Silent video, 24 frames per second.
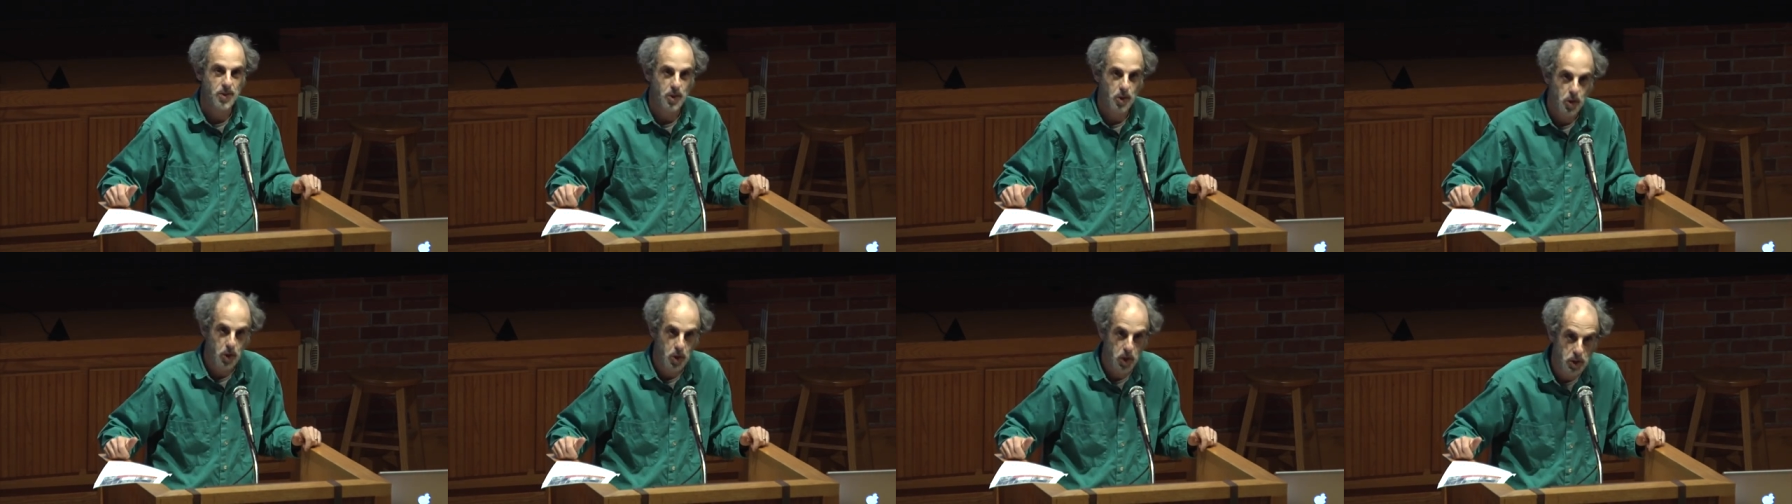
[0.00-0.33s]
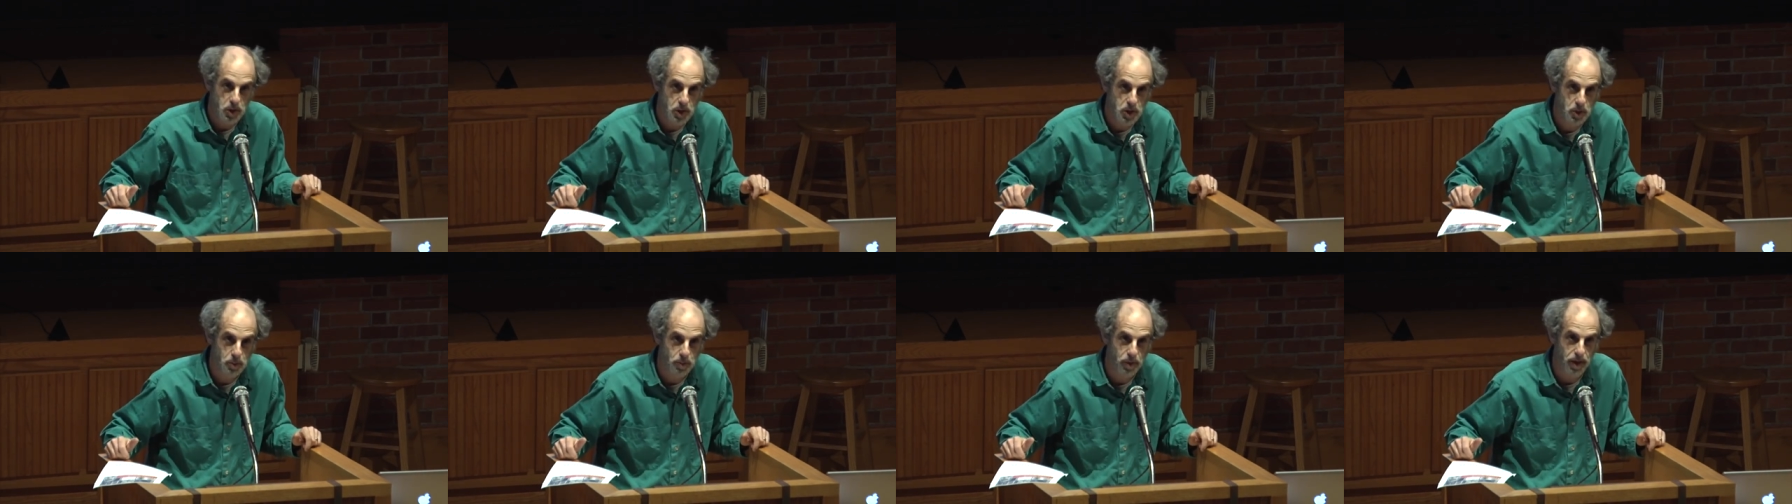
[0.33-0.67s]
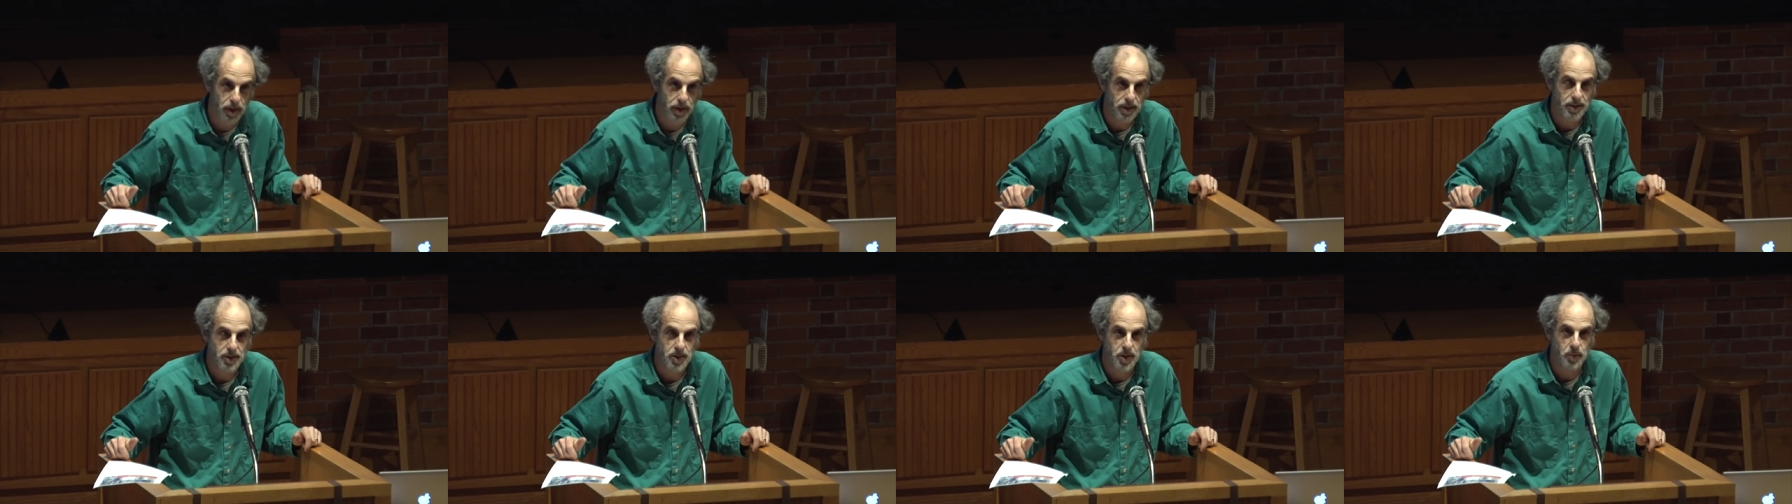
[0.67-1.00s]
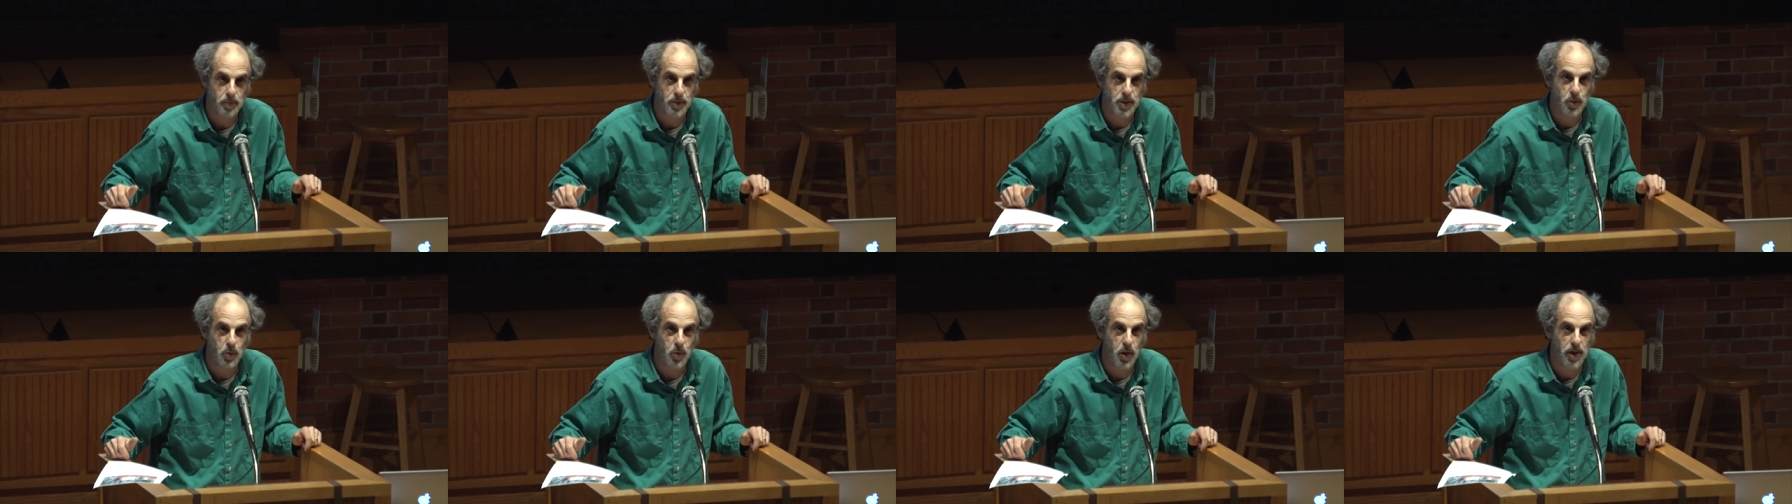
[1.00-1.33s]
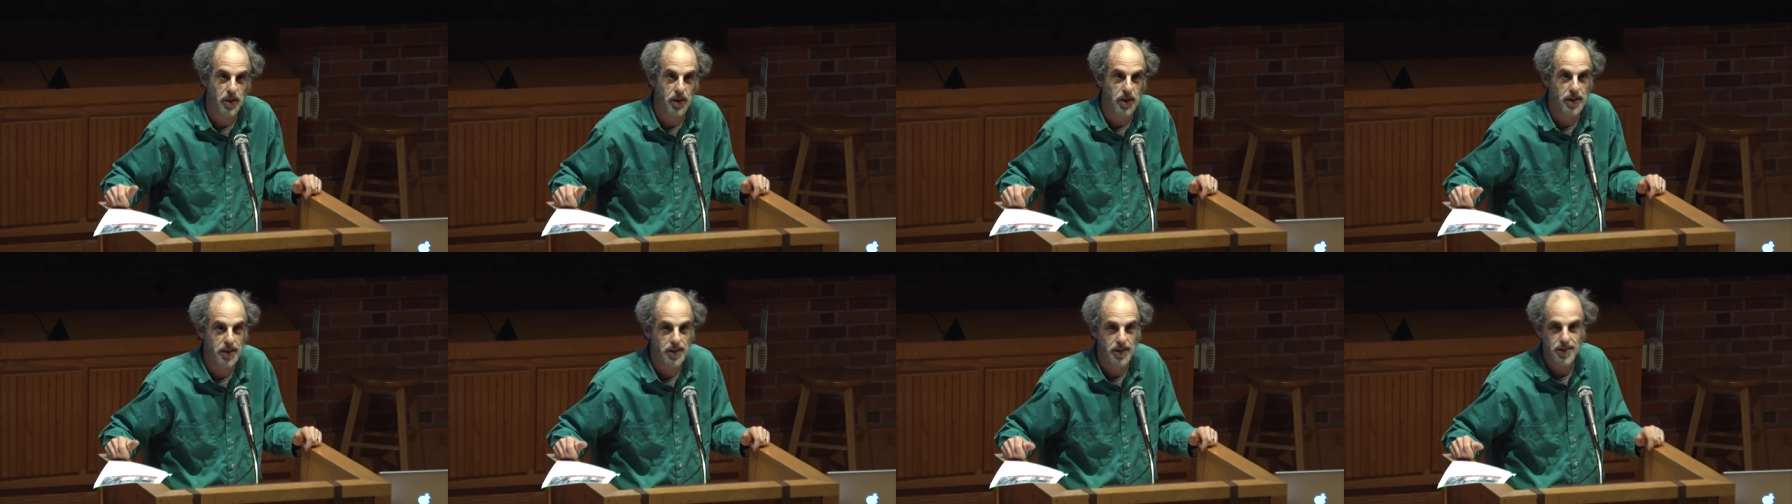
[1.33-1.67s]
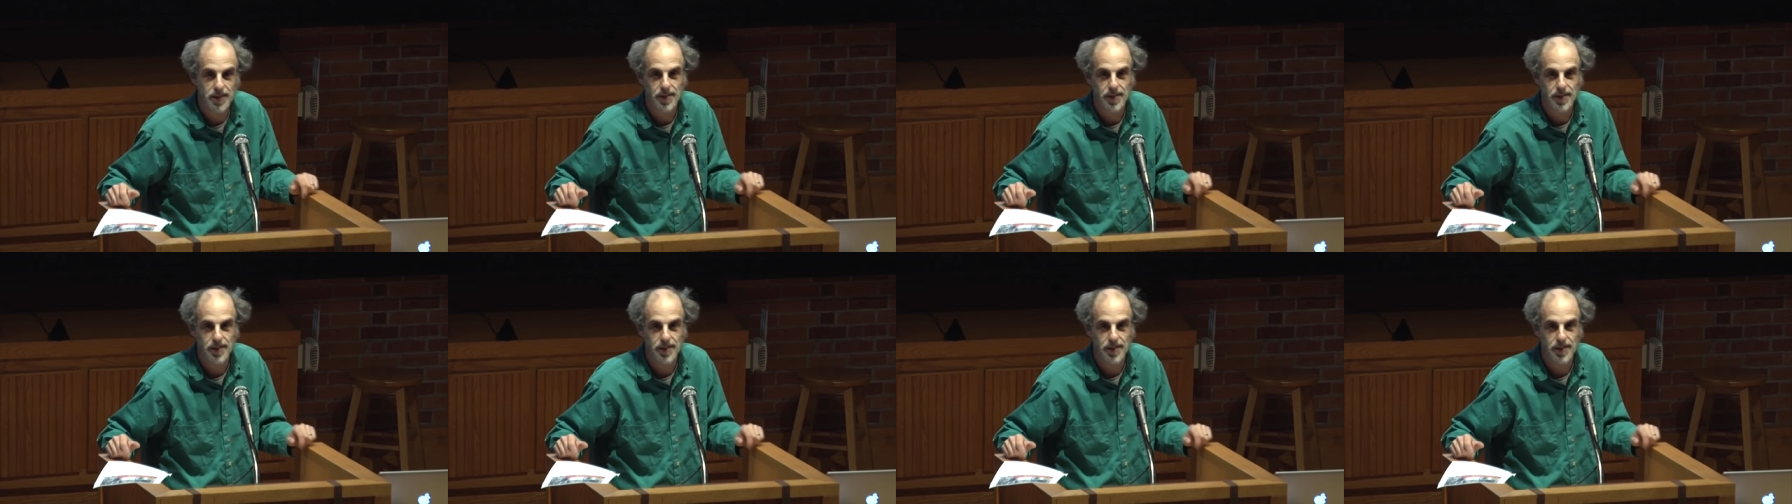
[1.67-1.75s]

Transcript: the chutzpah to be willing.